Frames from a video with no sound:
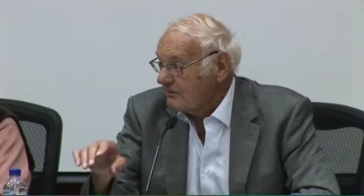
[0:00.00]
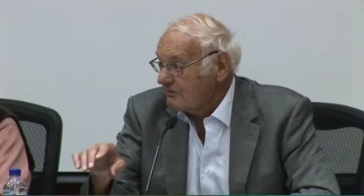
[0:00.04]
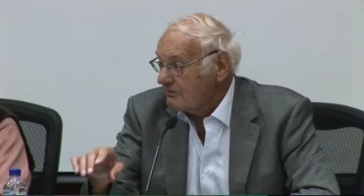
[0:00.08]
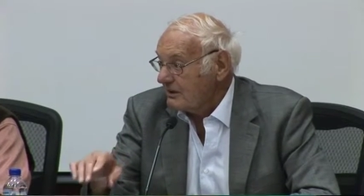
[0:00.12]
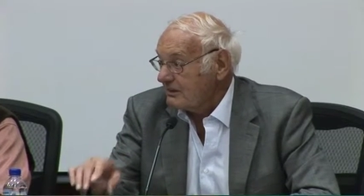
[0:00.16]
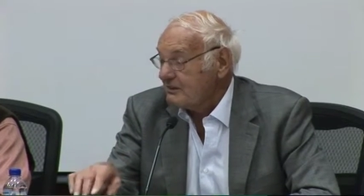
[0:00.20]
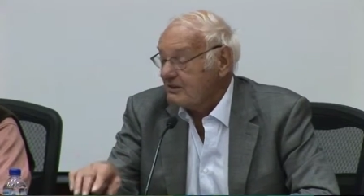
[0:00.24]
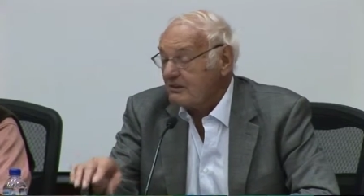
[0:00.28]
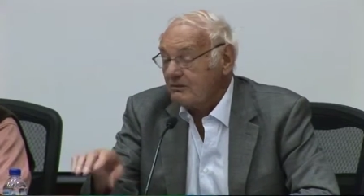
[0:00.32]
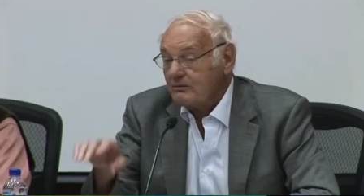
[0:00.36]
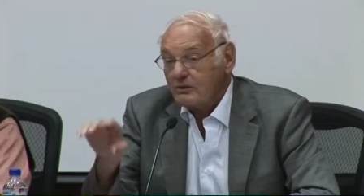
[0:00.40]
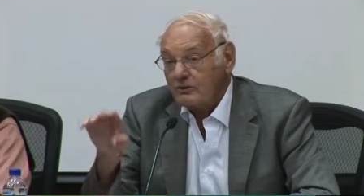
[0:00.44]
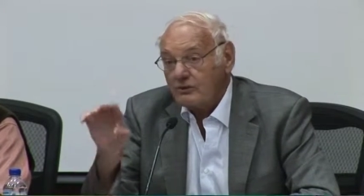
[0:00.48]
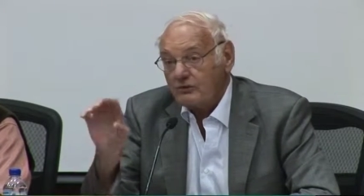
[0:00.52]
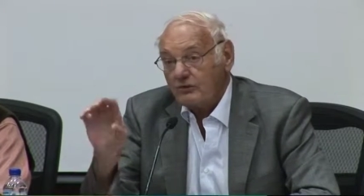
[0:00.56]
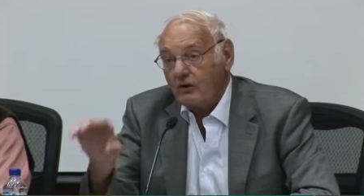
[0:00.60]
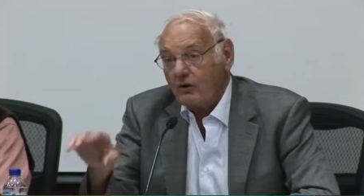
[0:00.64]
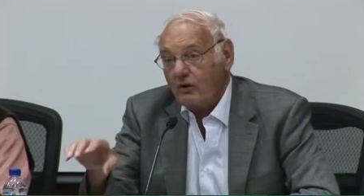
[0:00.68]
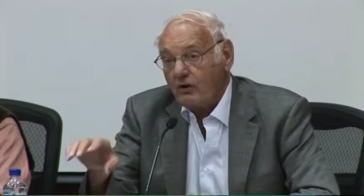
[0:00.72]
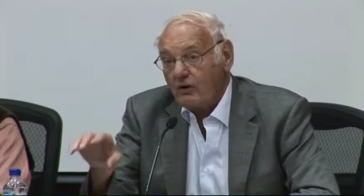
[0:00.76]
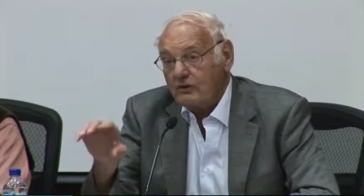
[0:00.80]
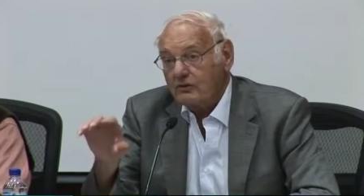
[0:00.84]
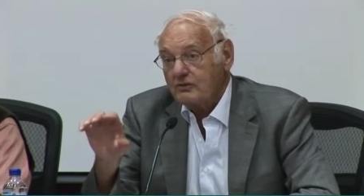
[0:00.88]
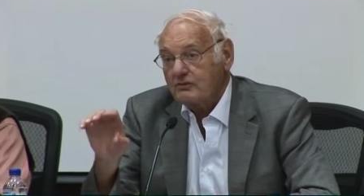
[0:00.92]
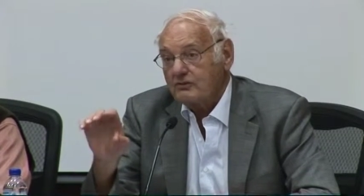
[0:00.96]
But there was
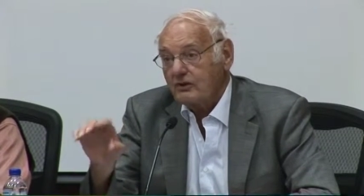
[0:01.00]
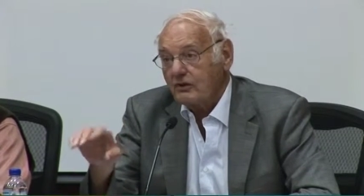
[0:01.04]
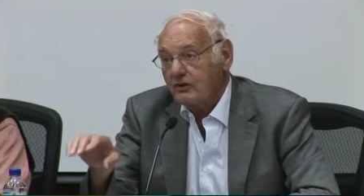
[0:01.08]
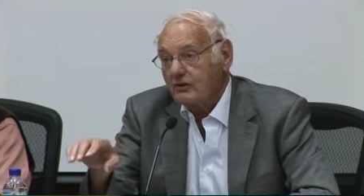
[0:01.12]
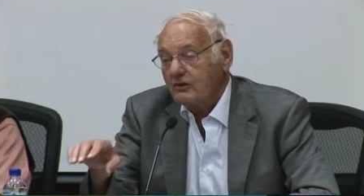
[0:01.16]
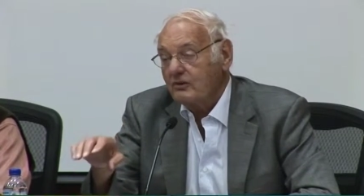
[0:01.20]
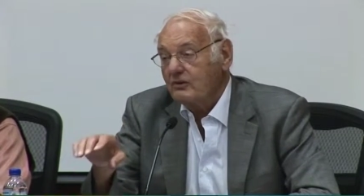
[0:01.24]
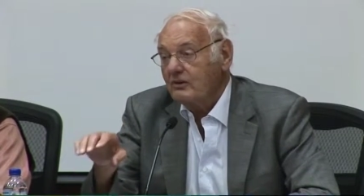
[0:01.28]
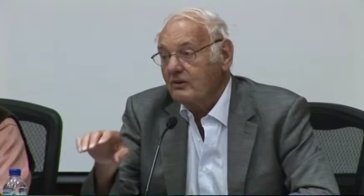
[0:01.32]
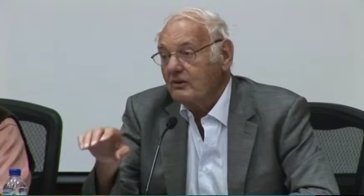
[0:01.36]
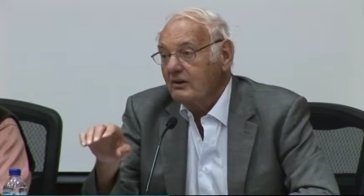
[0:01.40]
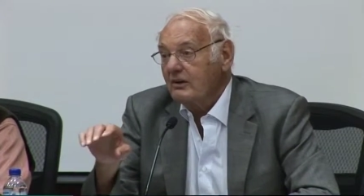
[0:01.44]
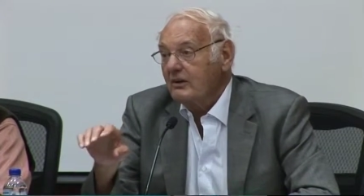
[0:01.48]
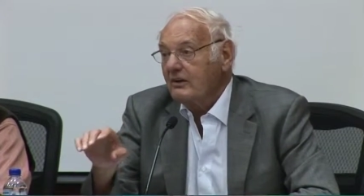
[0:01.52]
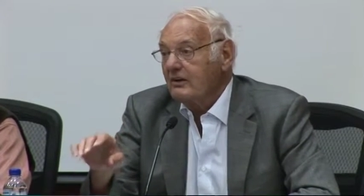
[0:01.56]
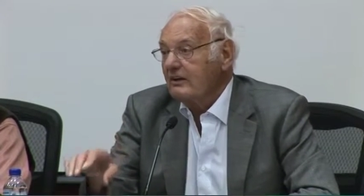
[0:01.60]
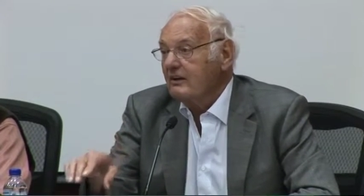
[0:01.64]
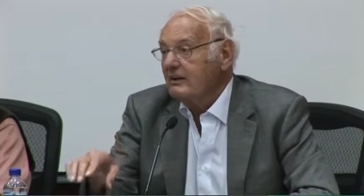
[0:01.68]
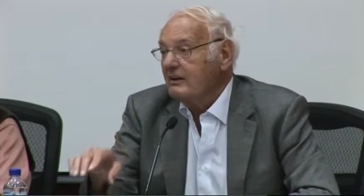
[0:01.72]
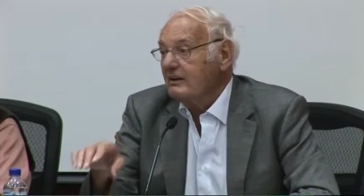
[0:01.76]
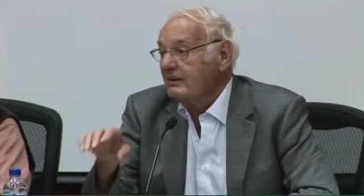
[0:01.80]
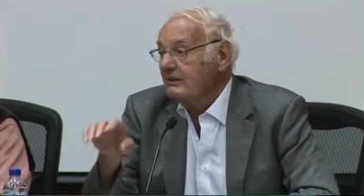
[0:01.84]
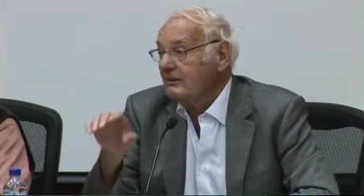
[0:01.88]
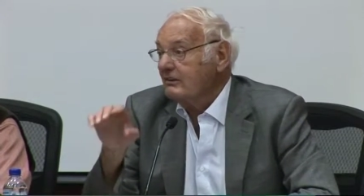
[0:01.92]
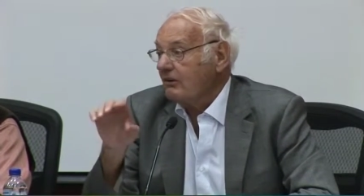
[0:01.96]
also
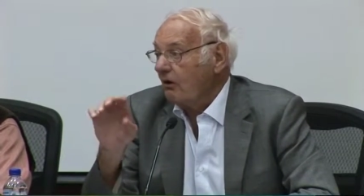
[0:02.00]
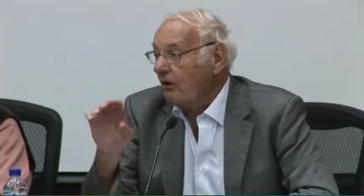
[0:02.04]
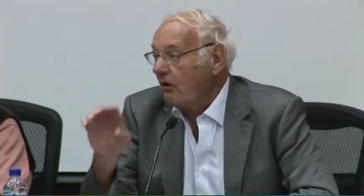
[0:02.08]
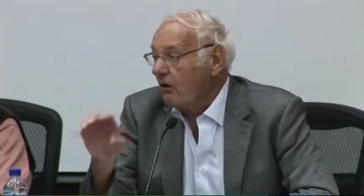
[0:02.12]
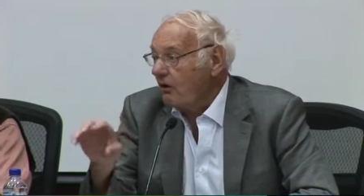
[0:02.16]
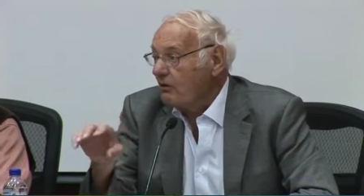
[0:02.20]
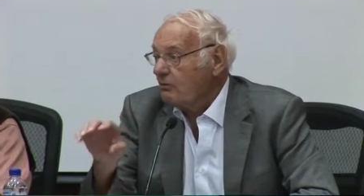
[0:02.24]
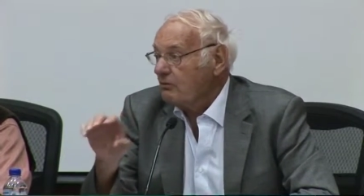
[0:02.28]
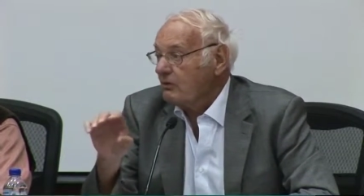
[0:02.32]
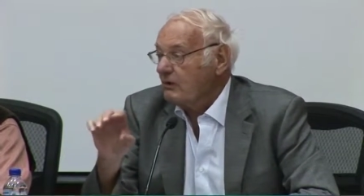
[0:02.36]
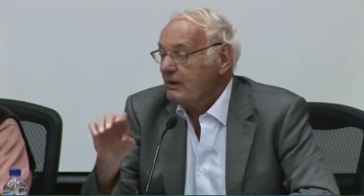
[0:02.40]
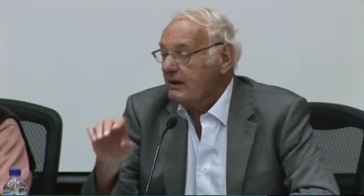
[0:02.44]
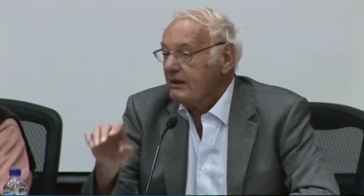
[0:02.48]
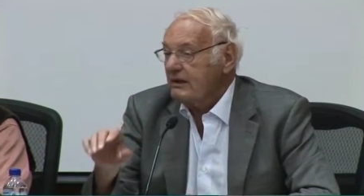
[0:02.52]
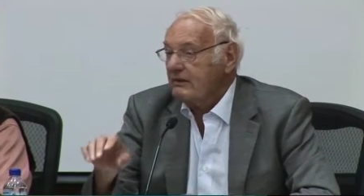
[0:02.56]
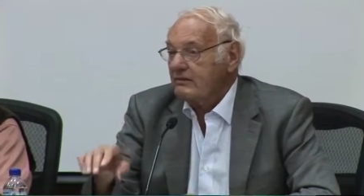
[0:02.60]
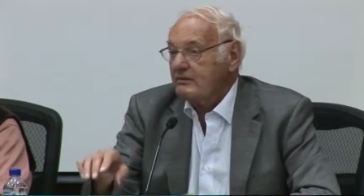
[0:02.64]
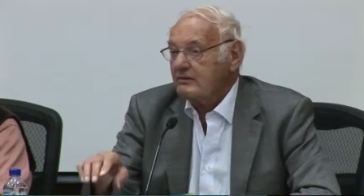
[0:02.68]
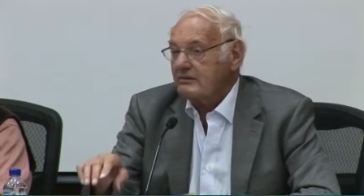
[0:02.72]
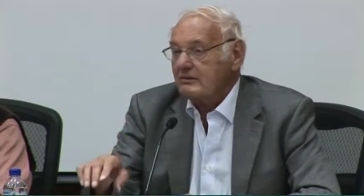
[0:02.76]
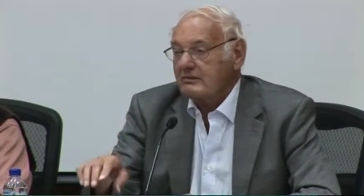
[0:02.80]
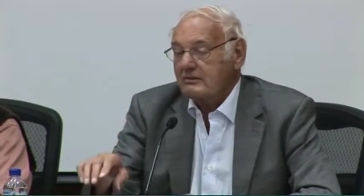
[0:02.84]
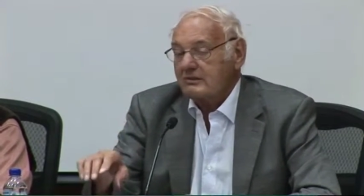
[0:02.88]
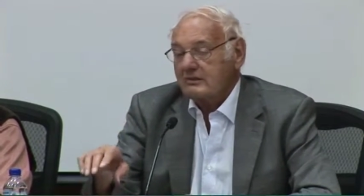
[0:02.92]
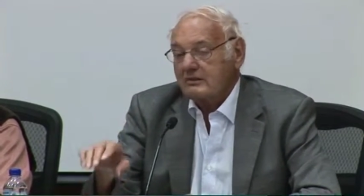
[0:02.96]
and
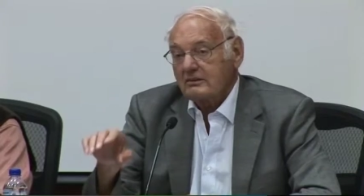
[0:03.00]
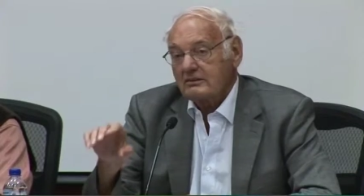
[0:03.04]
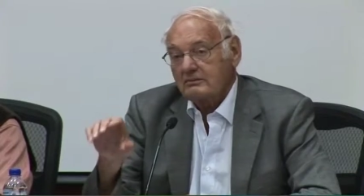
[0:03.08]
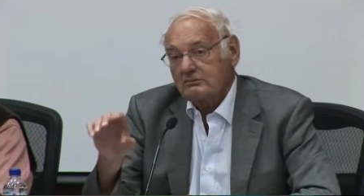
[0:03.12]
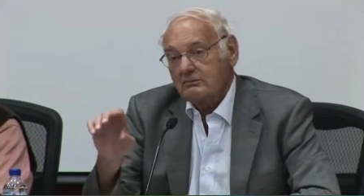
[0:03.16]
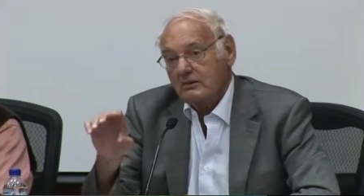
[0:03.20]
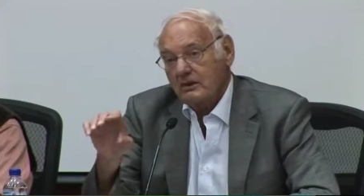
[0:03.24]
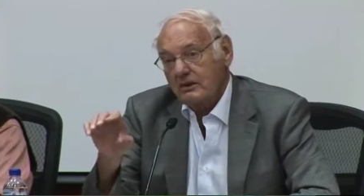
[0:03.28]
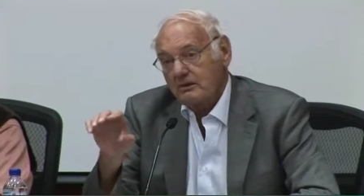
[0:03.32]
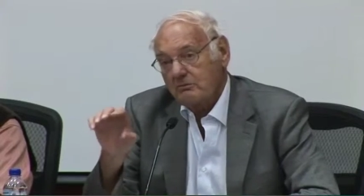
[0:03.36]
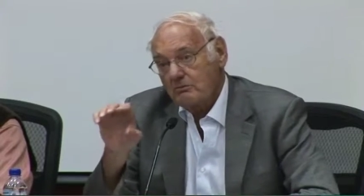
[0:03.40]
always an,